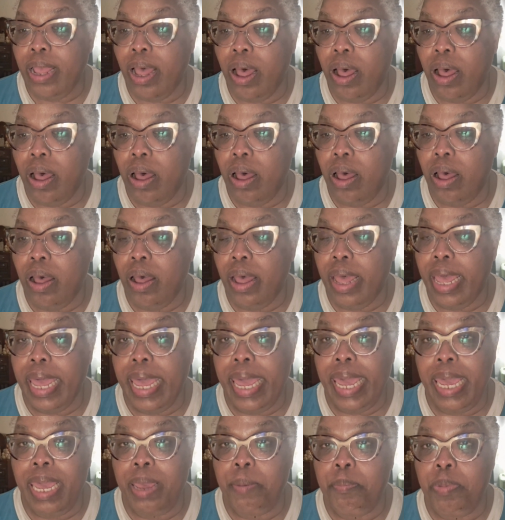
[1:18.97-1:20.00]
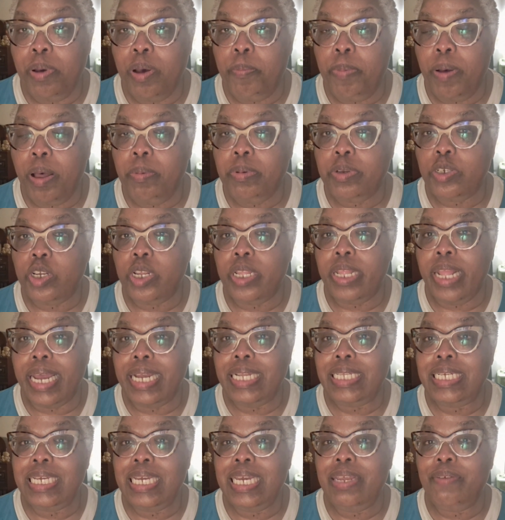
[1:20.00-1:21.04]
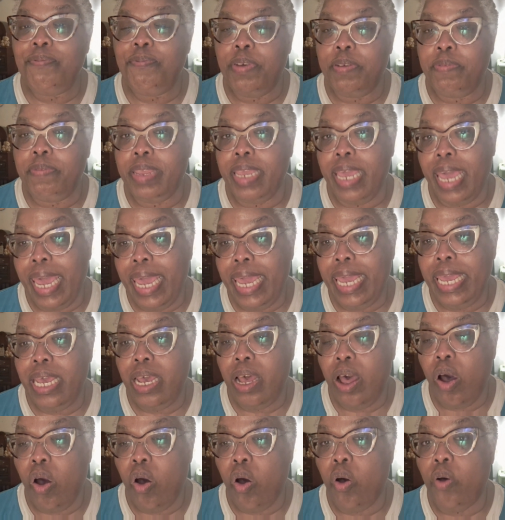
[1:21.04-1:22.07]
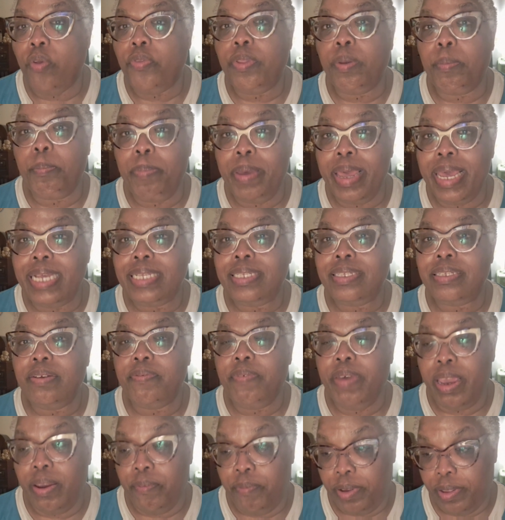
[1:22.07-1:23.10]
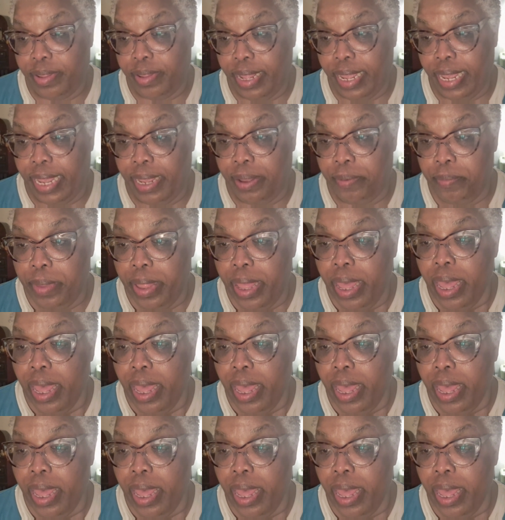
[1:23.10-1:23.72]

a book published in 1958 called The Best of Everything